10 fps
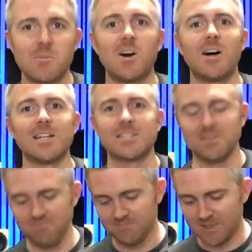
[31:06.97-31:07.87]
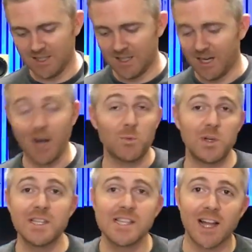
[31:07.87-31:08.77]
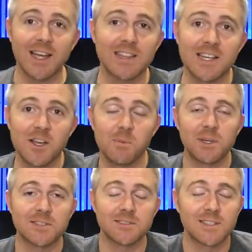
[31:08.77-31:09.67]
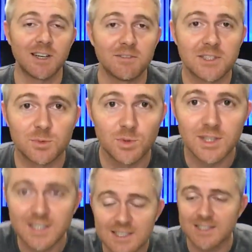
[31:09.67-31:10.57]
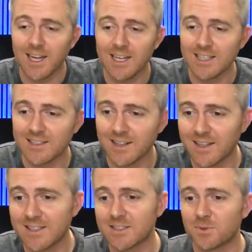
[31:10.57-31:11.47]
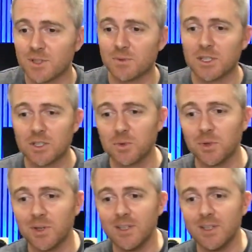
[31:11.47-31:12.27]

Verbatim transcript: Awesome. I really like the neopixel stuff. It's really exciting. I think it's really, really cool.